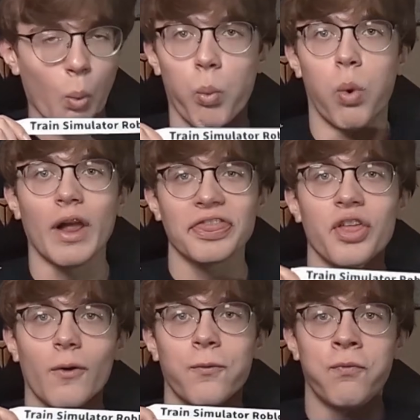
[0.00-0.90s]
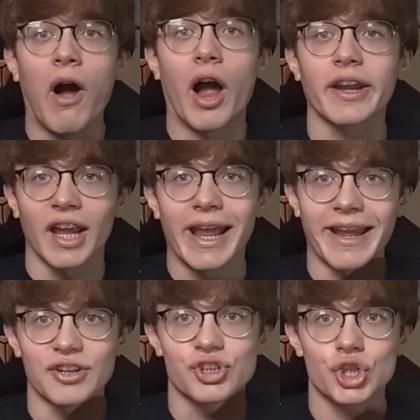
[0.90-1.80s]
What the f
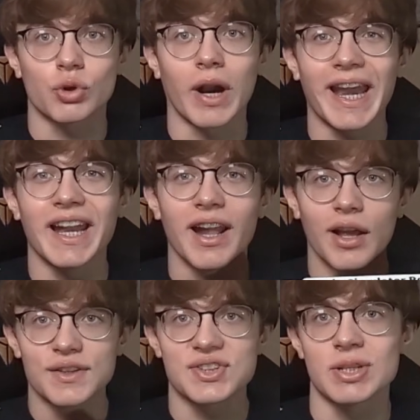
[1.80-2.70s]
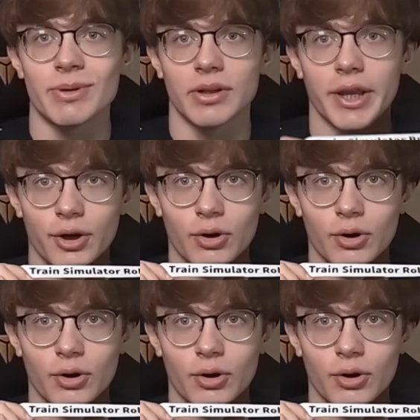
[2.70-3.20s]
is Train Simulator